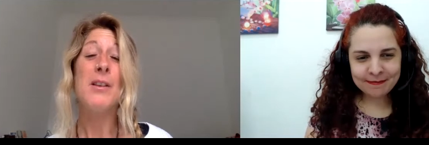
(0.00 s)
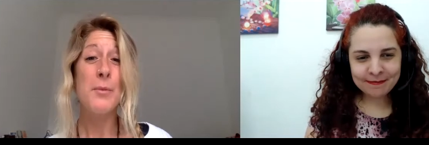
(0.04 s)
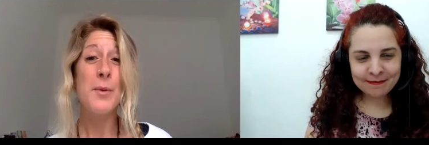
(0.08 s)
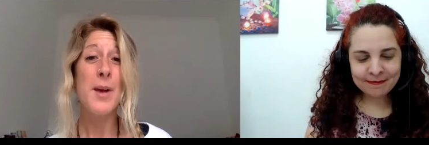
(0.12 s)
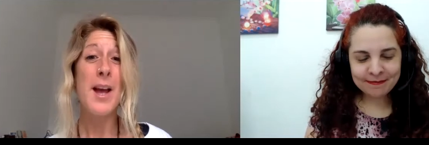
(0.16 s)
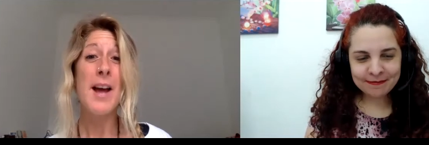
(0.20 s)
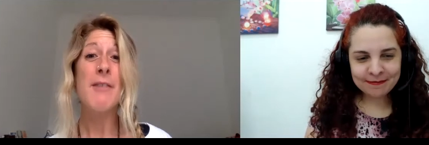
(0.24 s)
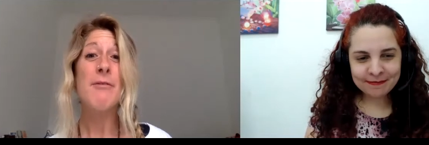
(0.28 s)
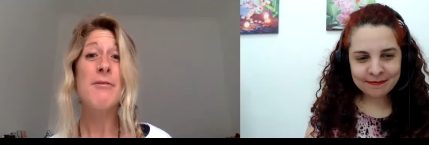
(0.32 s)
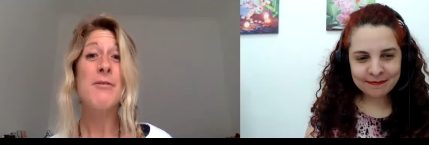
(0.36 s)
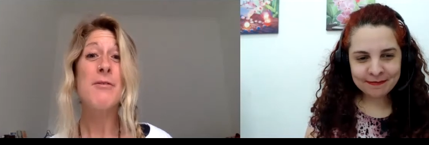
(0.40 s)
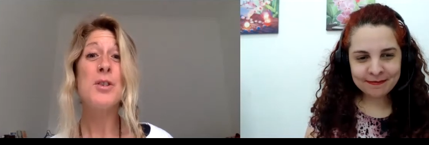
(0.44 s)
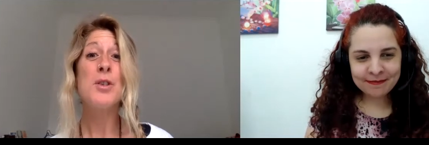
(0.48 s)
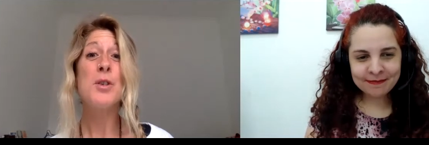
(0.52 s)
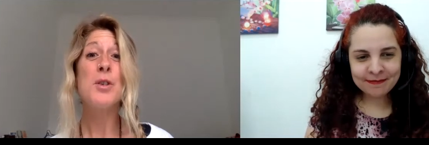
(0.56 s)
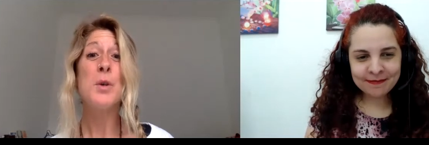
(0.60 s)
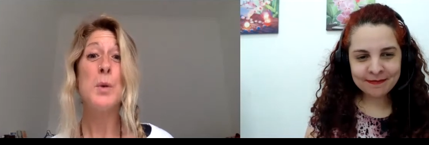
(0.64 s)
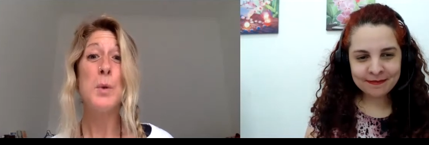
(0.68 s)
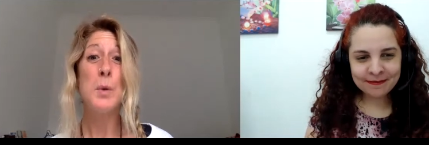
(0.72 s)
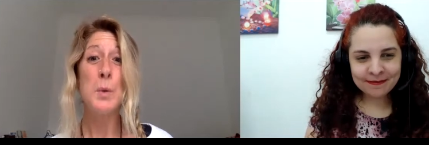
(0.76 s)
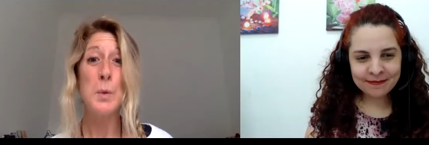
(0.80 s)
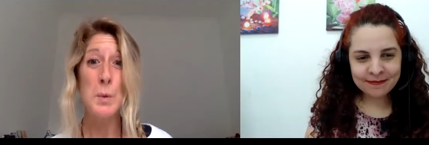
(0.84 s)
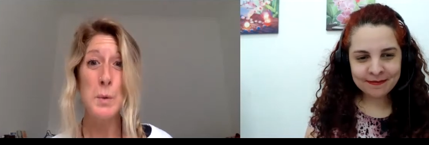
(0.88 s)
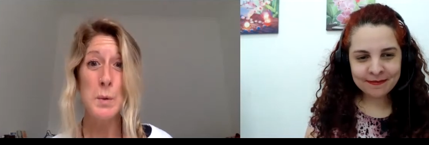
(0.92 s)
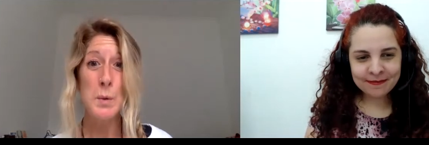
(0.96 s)
Speaker 1: we have the
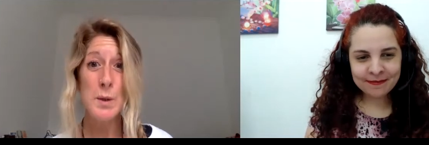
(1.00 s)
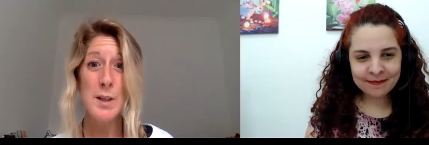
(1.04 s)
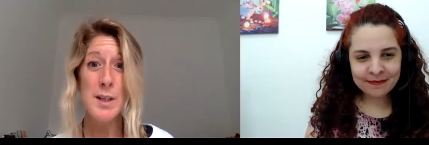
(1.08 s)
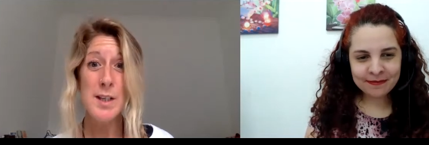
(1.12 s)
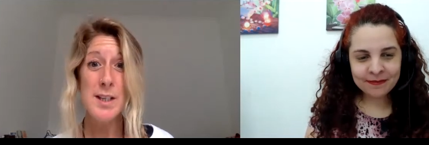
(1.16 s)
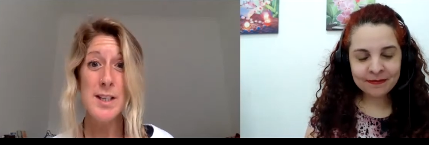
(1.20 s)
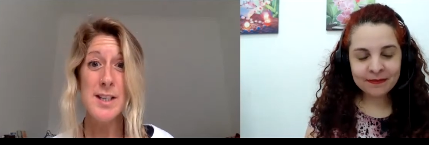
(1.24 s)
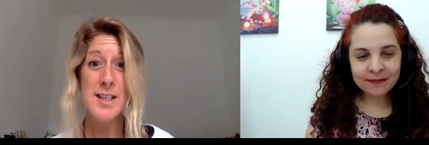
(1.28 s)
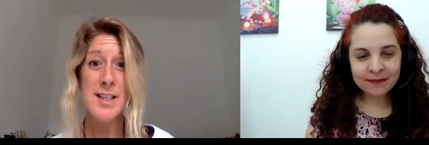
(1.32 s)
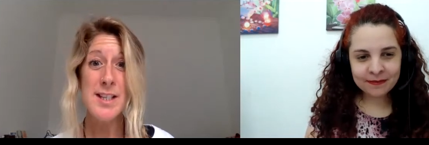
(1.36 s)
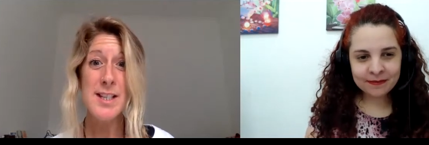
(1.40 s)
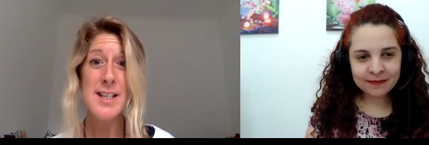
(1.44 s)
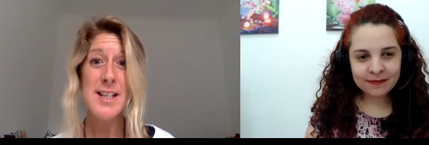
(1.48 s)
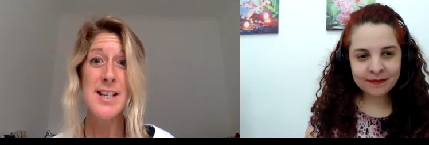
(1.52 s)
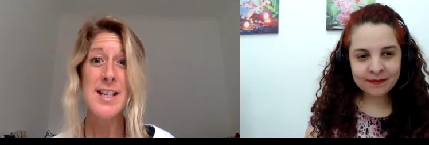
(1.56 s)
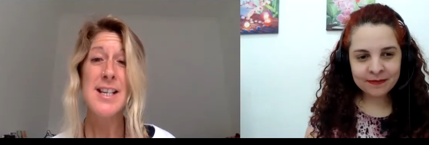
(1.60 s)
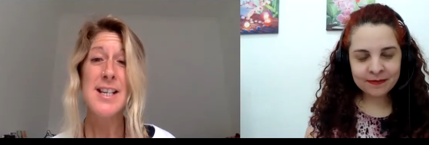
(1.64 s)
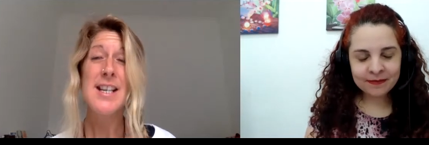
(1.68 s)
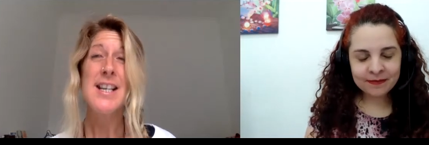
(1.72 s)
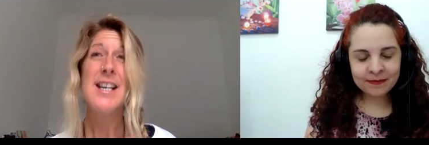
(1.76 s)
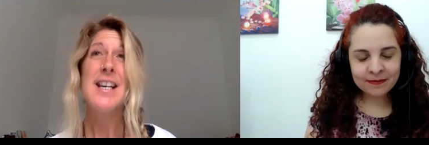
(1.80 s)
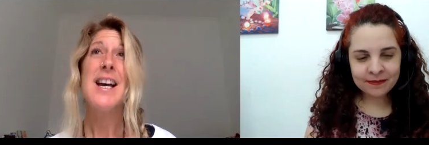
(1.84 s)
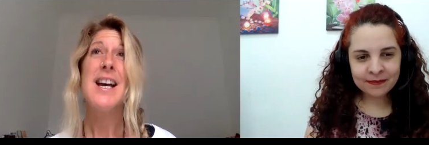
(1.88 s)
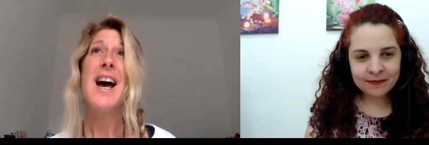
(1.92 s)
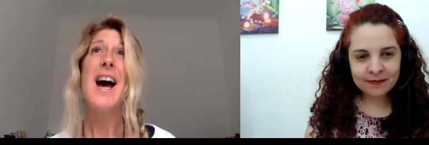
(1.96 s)
tools,
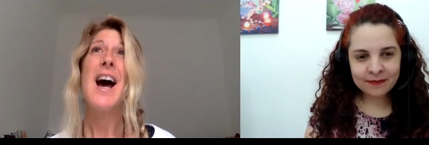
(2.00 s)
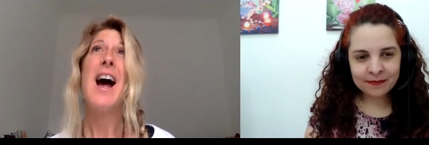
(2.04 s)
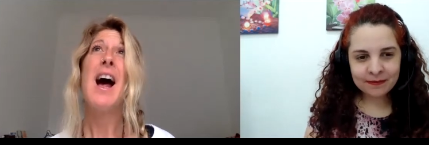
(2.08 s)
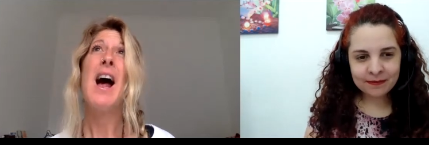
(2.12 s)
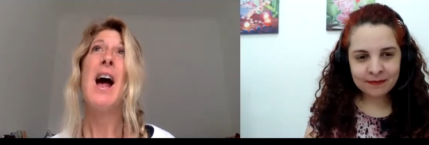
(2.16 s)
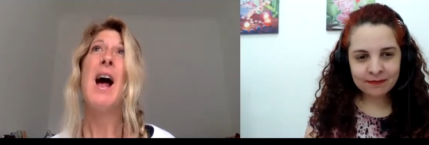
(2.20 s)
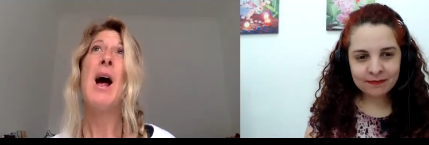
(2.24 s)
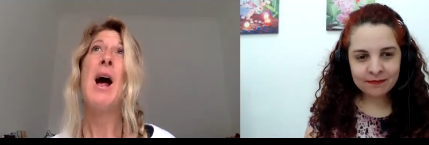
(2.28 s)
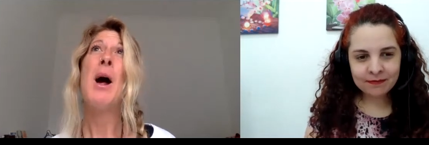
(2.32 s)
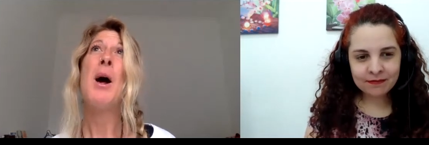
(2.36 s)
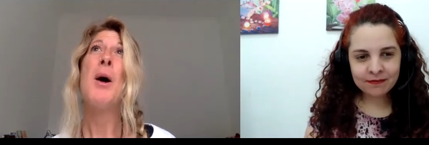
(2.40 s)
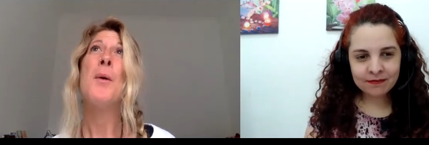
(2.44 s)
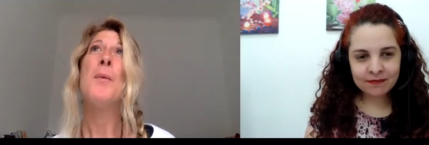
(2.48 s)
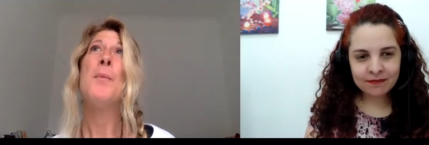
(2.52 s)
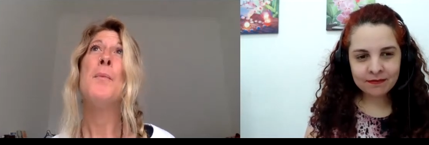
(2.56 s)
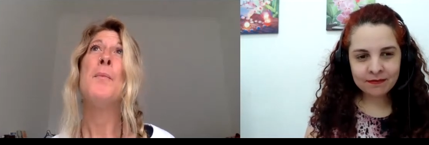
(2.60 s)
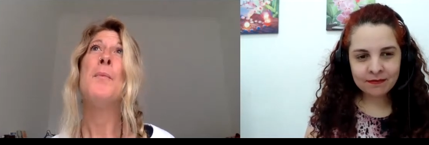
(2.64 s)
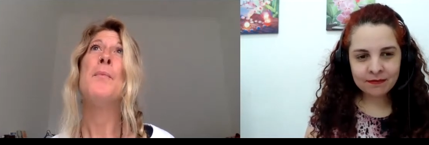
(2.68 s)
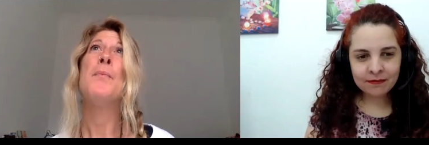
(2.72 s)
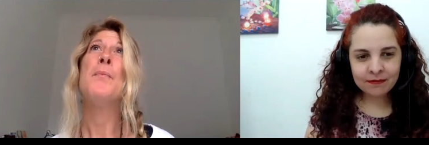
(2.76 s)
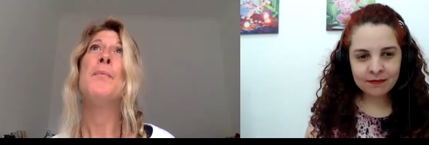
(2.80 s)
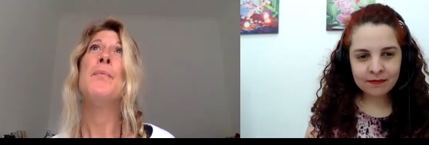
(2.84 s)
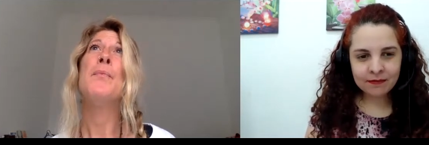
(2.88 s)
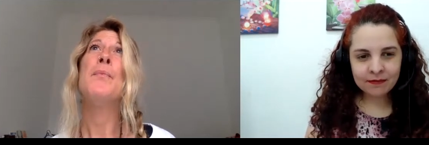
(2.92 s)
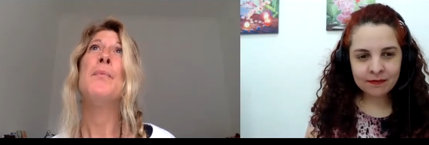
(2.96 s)

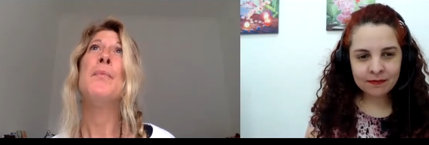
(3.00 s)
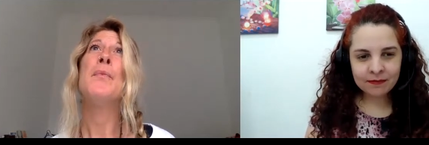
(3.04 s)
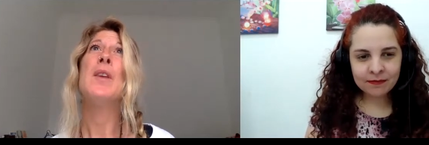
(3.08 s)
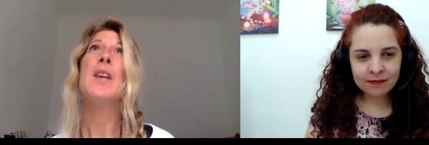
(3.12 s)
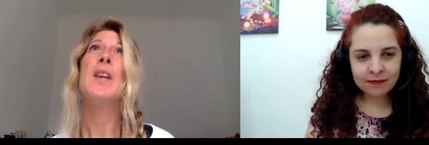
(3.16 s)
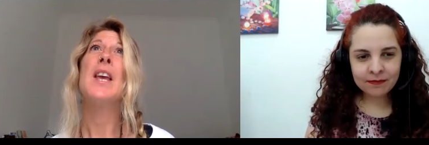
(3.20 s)
um,